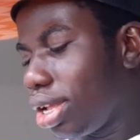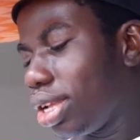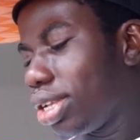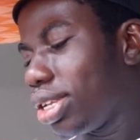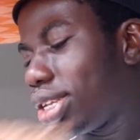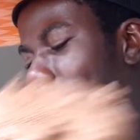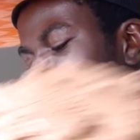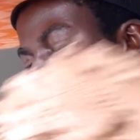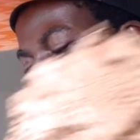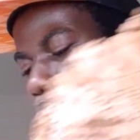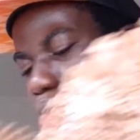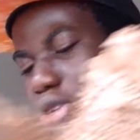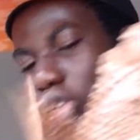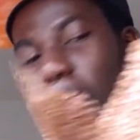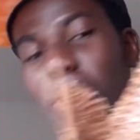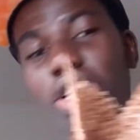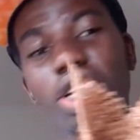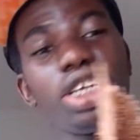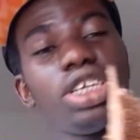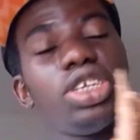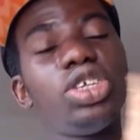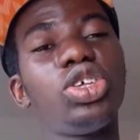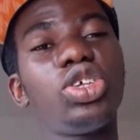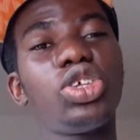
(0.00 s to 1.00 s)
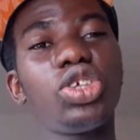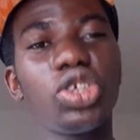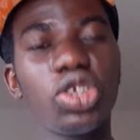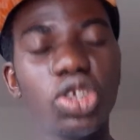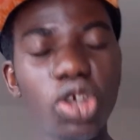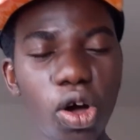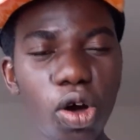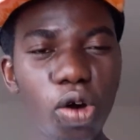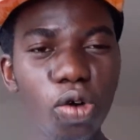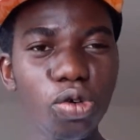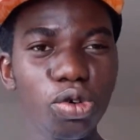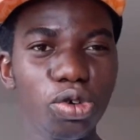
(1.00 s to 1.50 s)
Samsung is
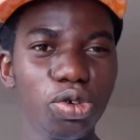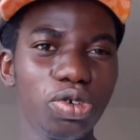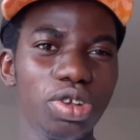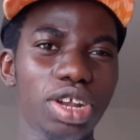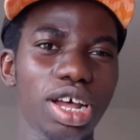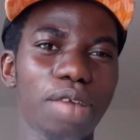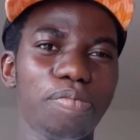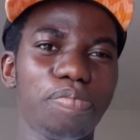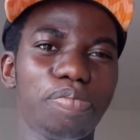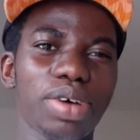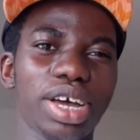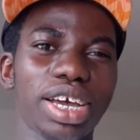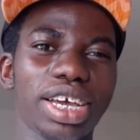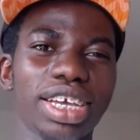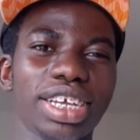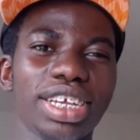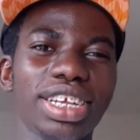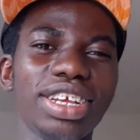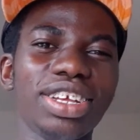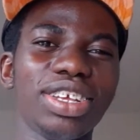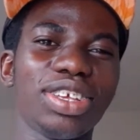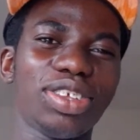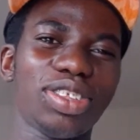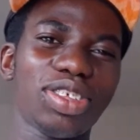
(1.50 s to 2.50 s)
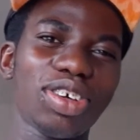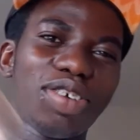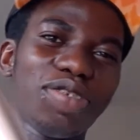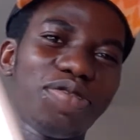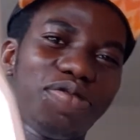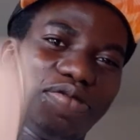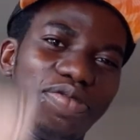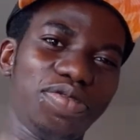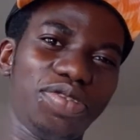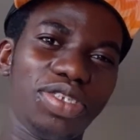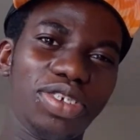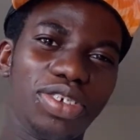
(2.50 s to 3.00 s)
so good at packaging
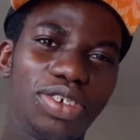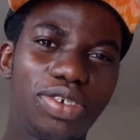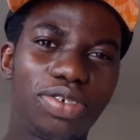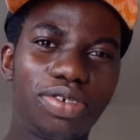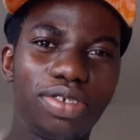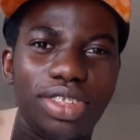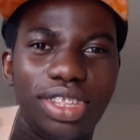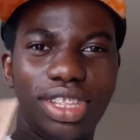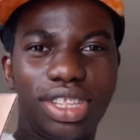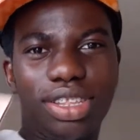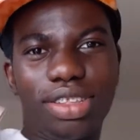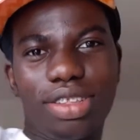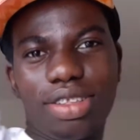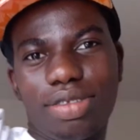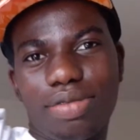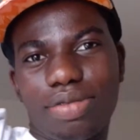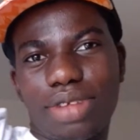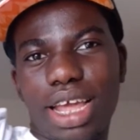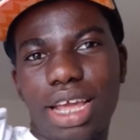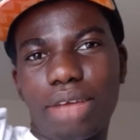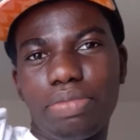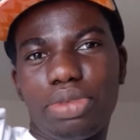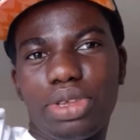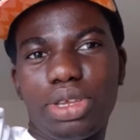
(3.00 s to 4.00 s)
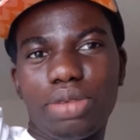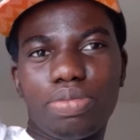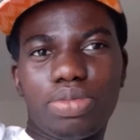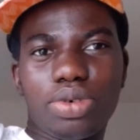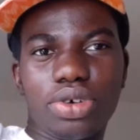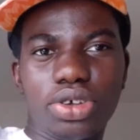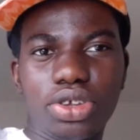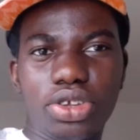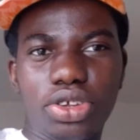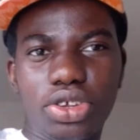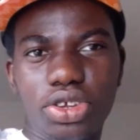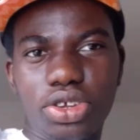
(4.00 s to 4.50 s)
stuff to empty
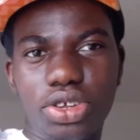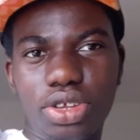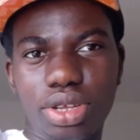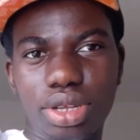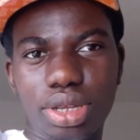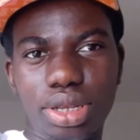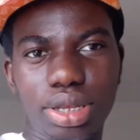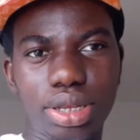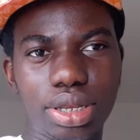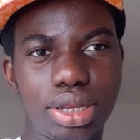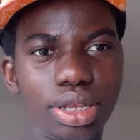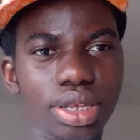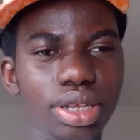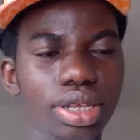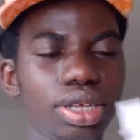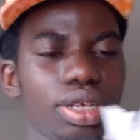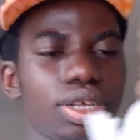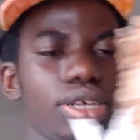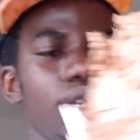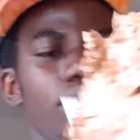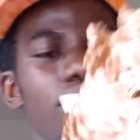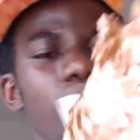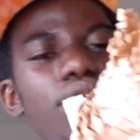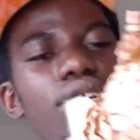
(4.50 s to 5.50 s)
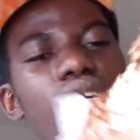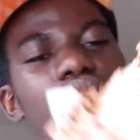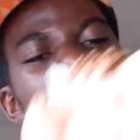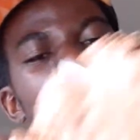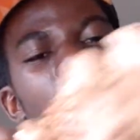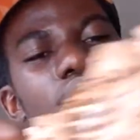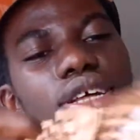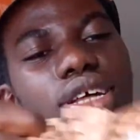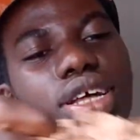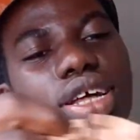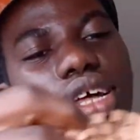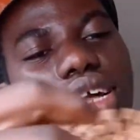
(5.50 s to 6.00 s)
box,
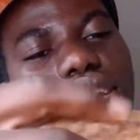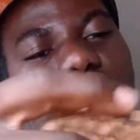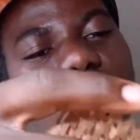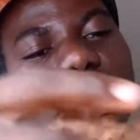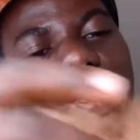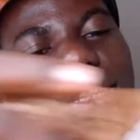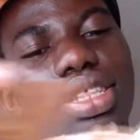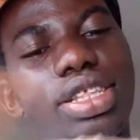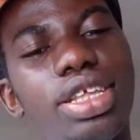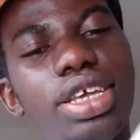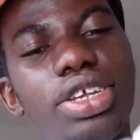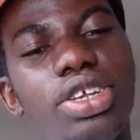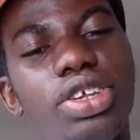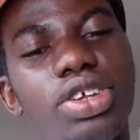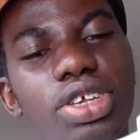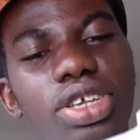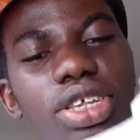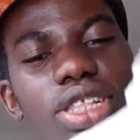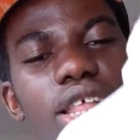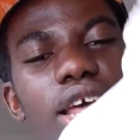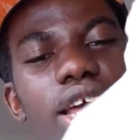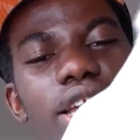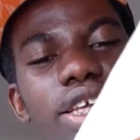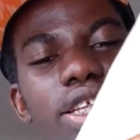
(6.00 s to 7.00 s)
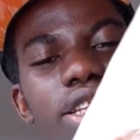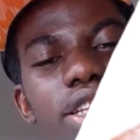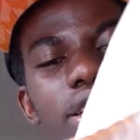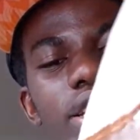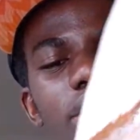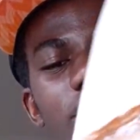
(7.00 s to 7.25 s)
and they just like, they